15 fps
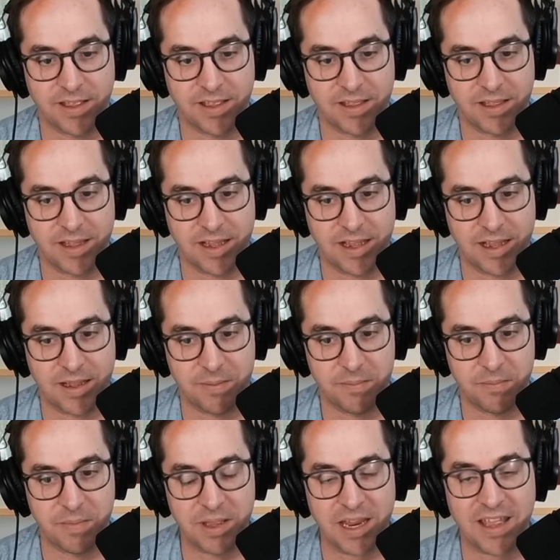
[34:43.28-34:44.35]
uh,
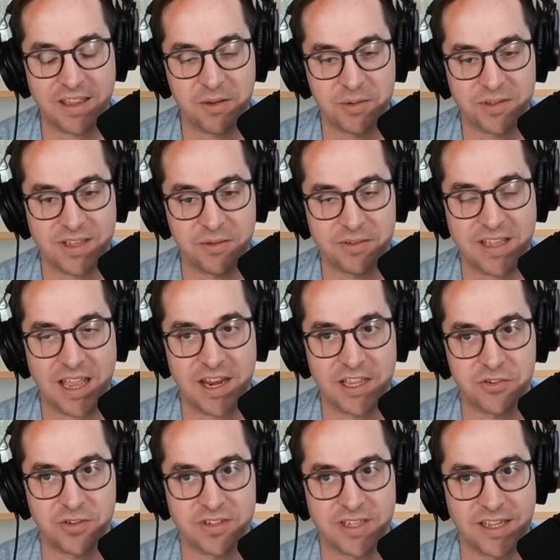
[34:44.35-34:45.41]
it, was it was kind of
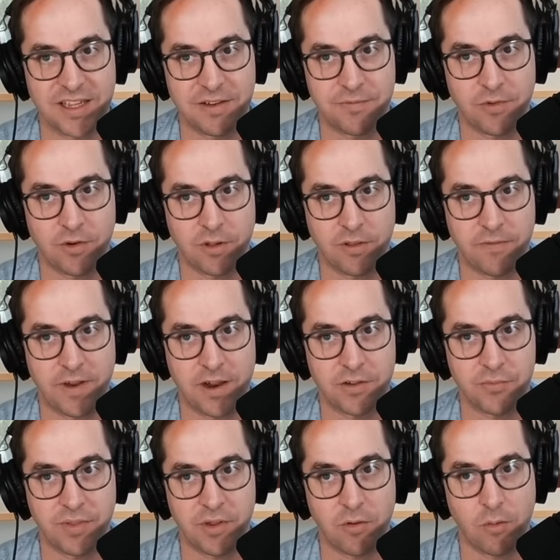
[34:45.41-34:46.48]
interesting in infernal affairs
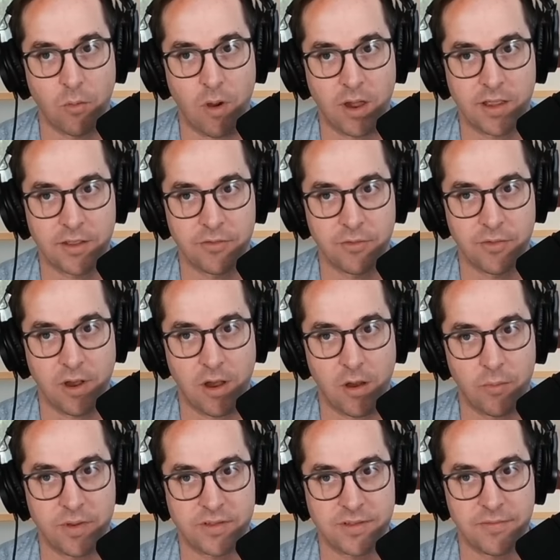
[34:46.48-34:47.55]
when they were walking through the
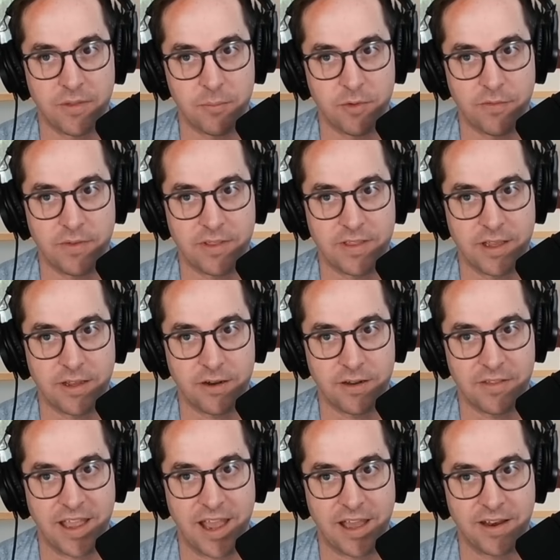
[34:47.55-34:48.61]
hallways of the movie theater
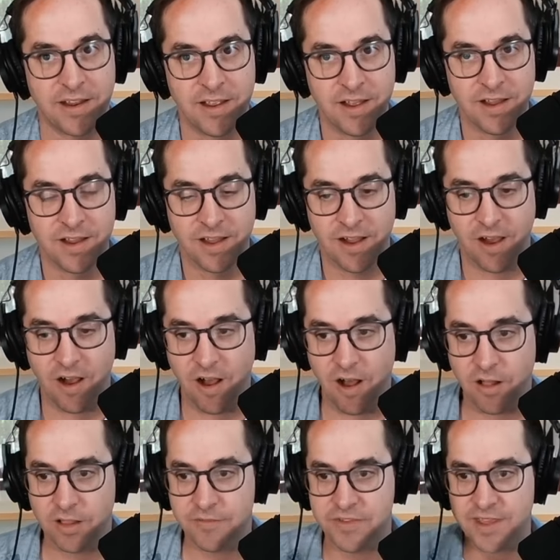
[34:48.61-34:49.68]
and they had
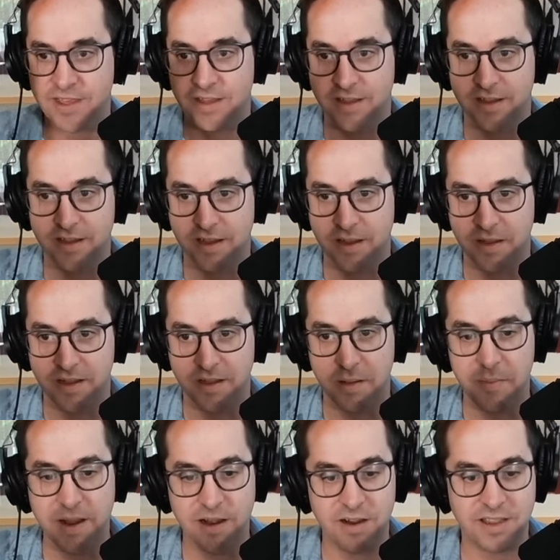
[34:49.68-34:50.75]
all of the uh,
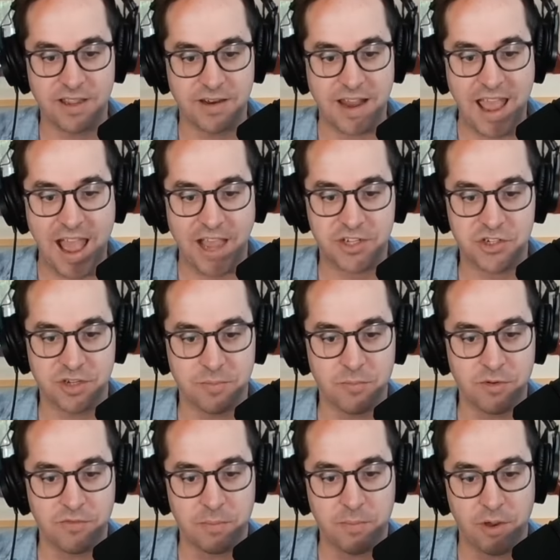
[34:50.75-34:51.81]
American action
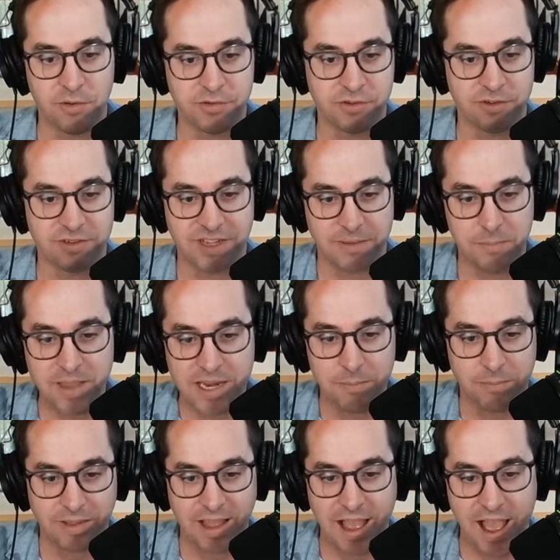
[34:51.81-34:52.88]
movie posters like Men in
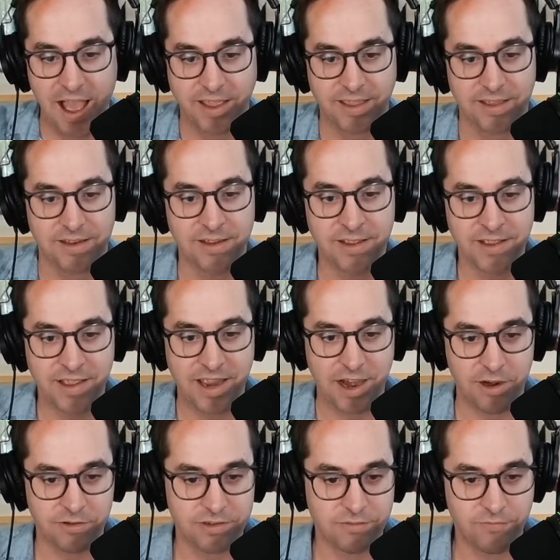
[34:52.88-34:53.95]
Black and
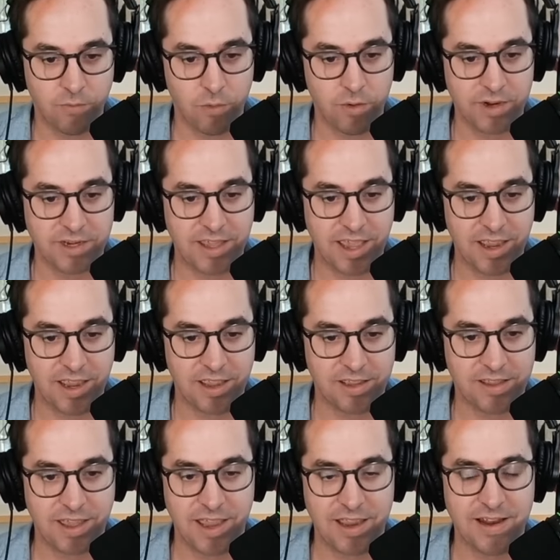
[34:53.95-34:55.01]
Harrison Ford and K
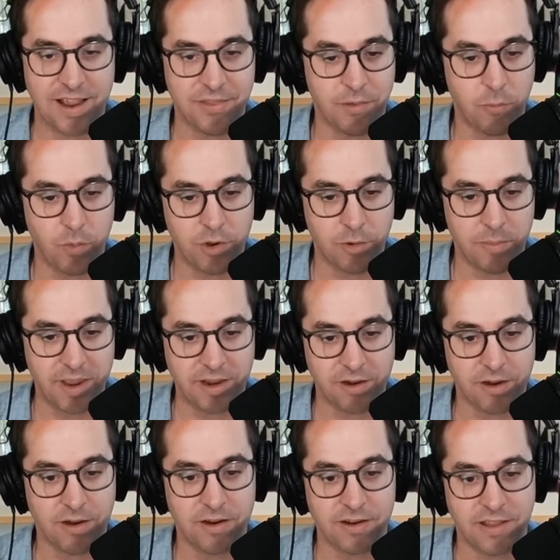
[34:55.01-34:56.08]
K9 the
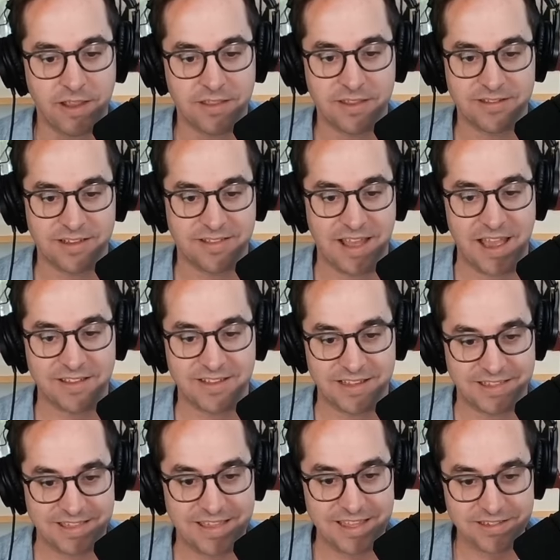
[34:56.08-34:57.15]
Widowmaker and, and things like that. It's like
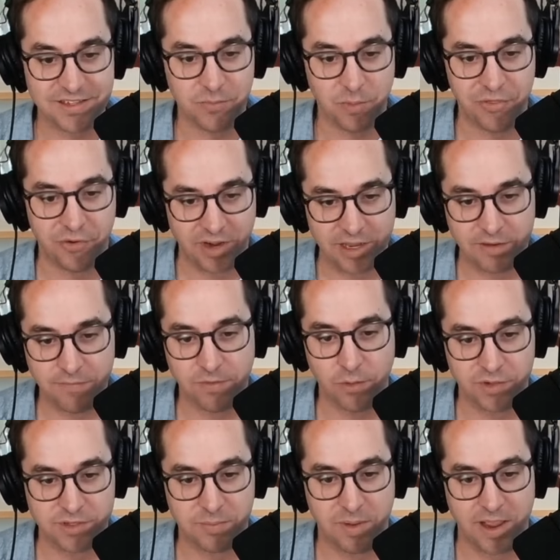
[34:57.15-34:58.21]
this is what they're
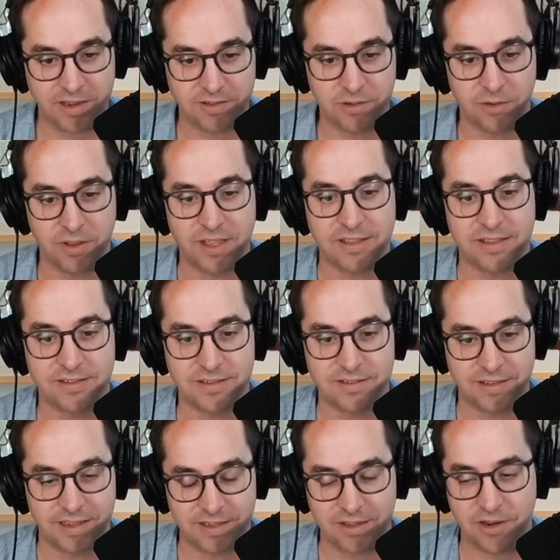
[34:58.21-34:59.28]
influenced by too. Like this is
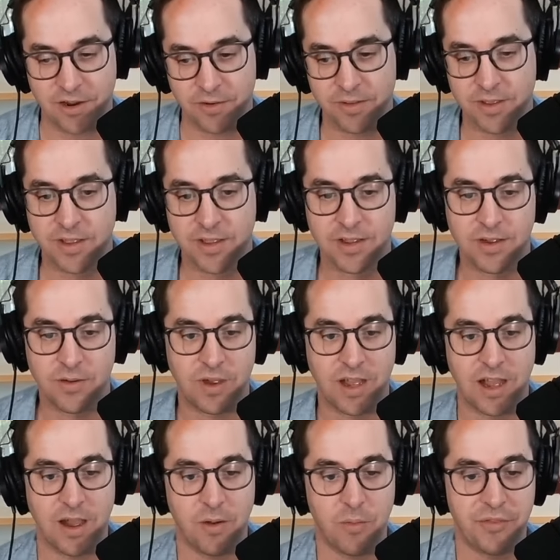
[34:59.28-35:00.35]
like you know yeah
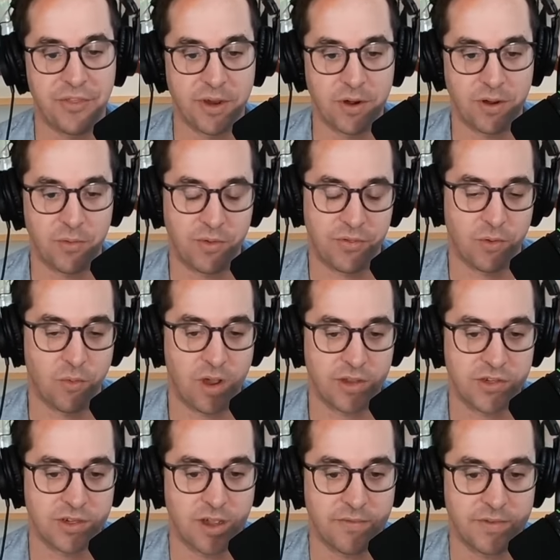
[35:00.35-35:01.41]
uh, what they're what they're
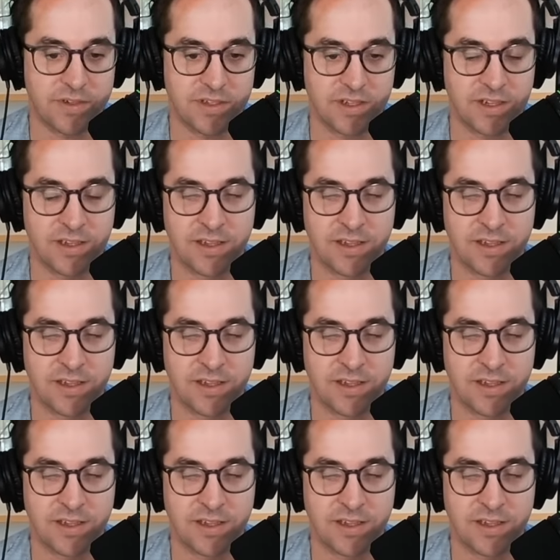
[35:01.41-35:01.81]
watching obviously.